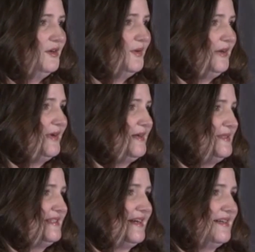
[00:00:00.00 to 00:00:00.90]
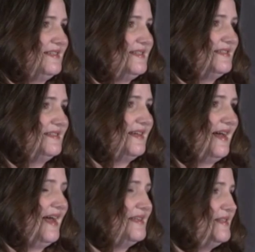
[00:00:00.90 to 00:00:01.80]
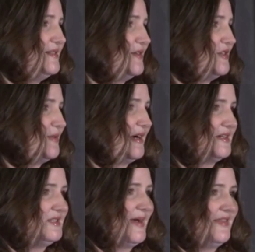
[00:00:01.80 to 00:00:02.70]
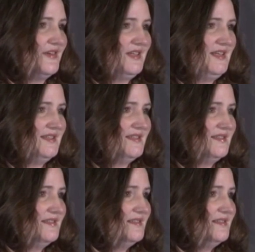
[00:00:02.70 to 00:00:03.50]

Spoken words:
When I went upstairs, I asked the social workers about their needs.